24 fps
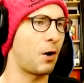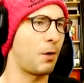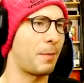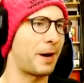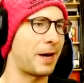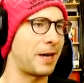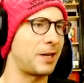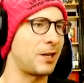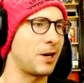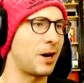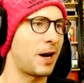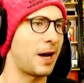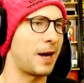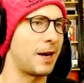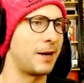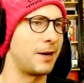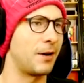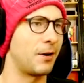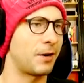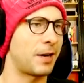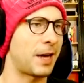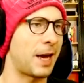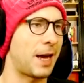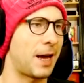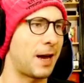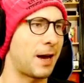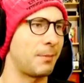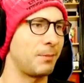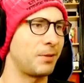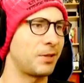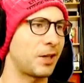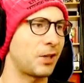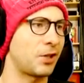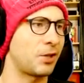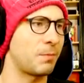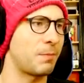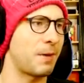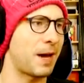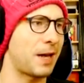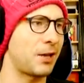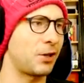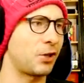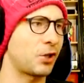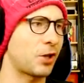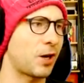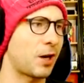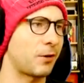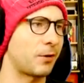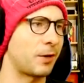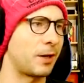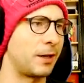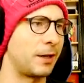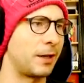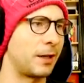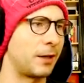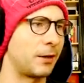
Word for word: Oh my god. Okay, I'm such a bad shot right